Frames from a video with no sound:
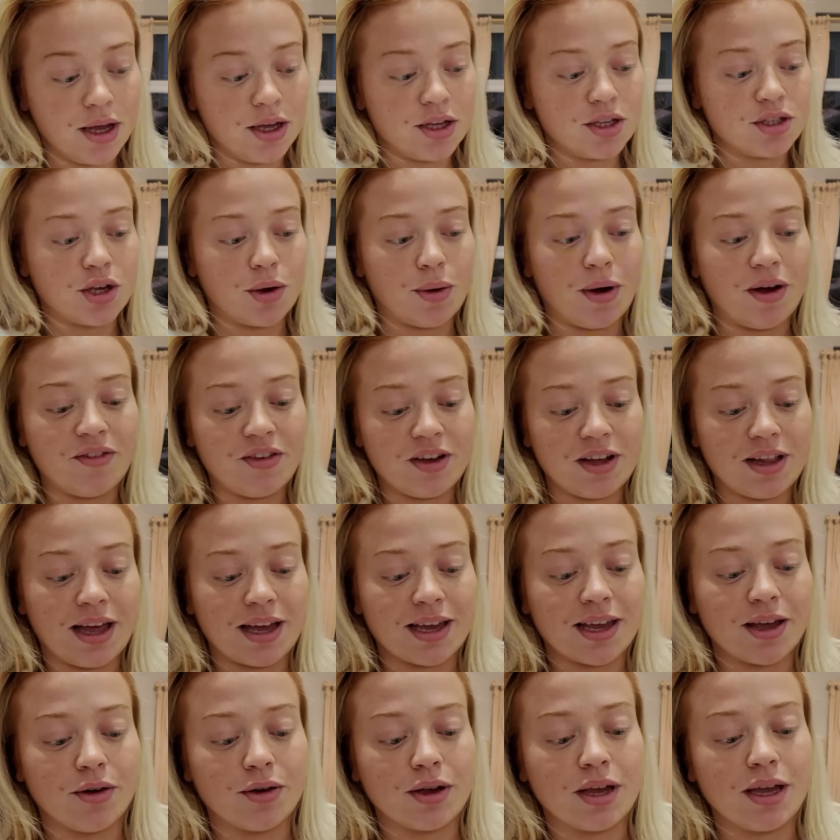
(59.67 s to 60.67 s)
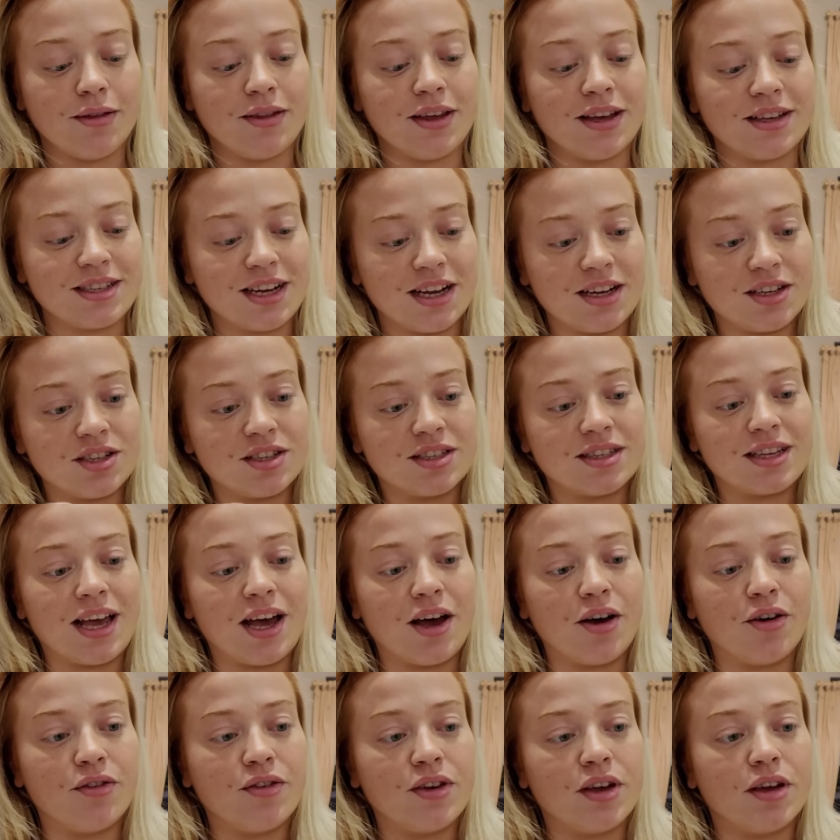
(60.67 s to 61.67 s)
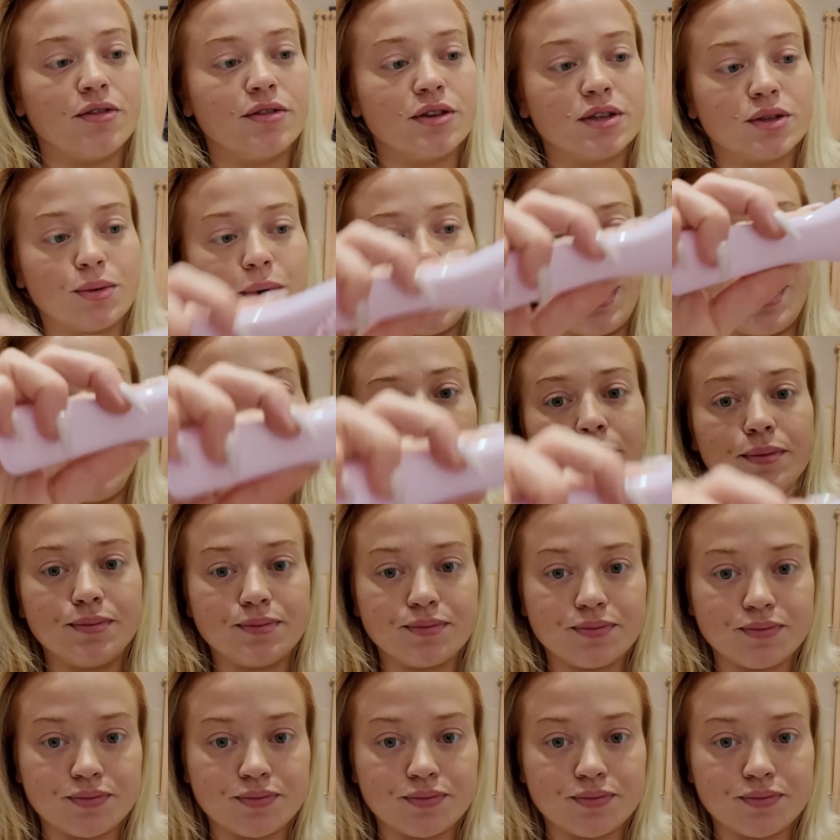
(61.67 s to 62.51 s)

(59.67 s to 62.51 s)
So I feel like it'll keep the extensions healthier as well,